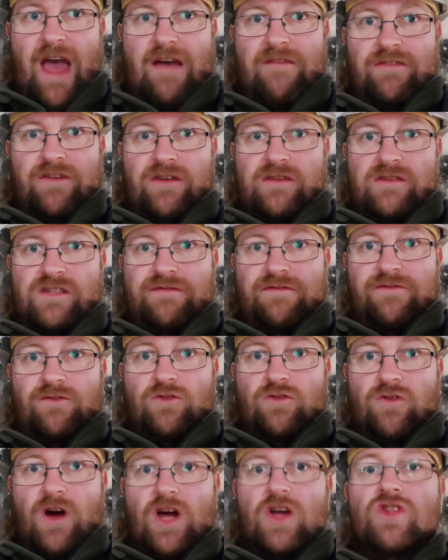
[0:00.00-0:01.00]
evidence
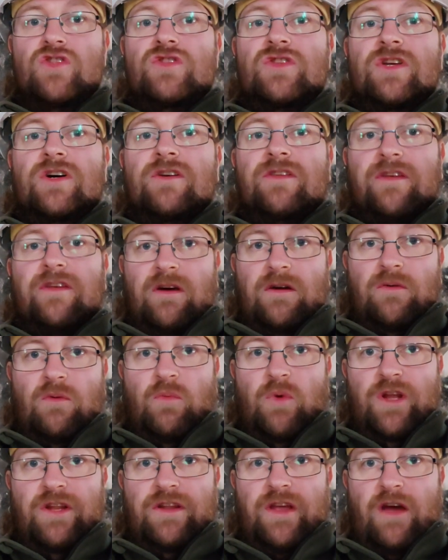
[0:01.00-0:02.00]
for another
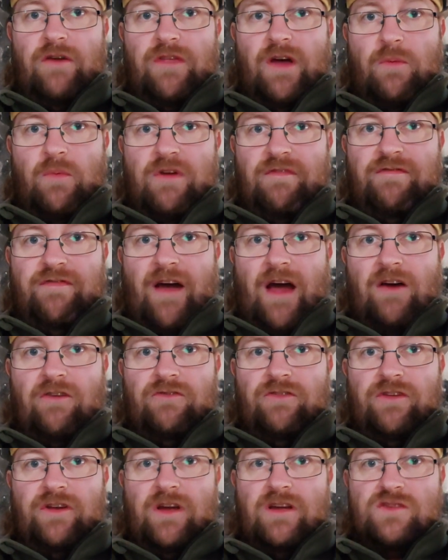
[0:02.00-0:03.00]
window that we
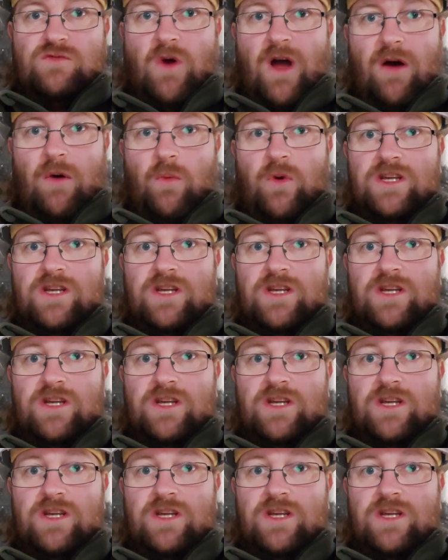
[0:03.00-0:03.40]
found as well,